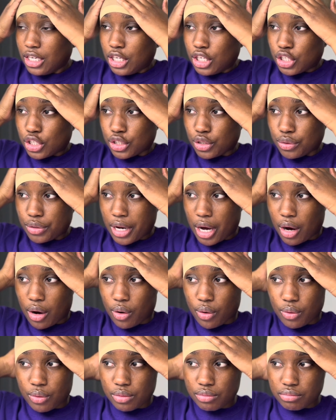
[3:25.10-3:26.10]
you
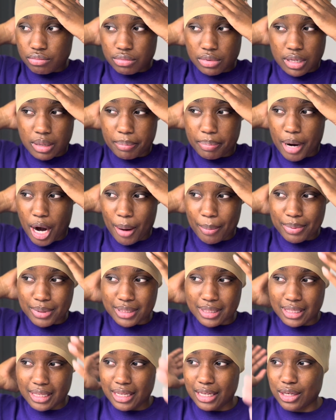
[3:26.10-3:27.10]
know,
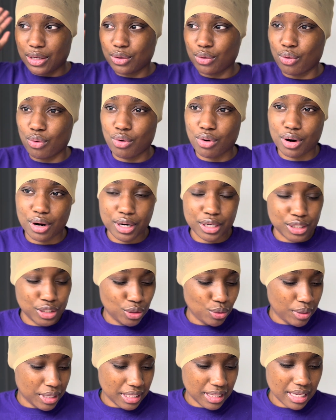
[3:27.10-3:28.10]
purposely, or
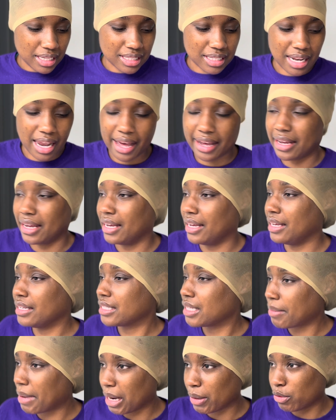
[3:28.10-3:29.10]
do anything to like hit
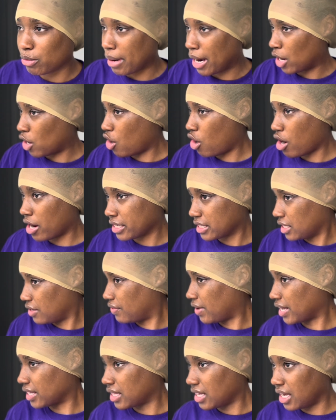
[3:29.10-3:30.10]
somebody with my car and stuff
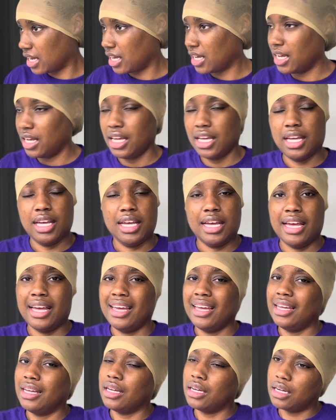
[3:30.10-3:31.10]
like that.
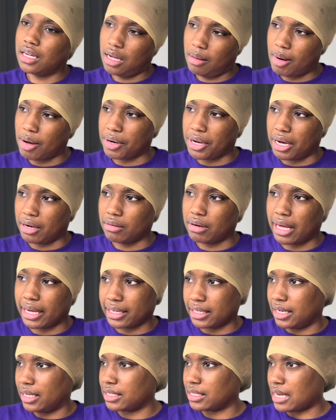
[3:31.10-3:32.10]
Come on now, like,
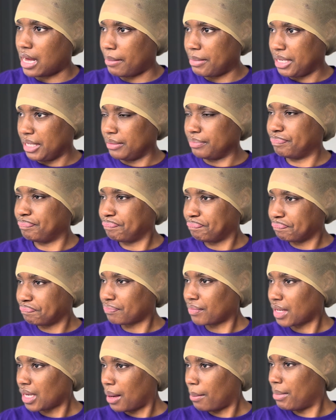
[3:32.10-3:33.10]
that's not me.
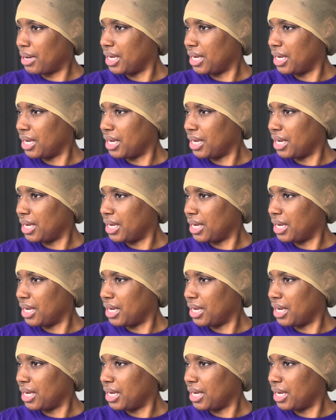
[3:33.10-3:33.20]
But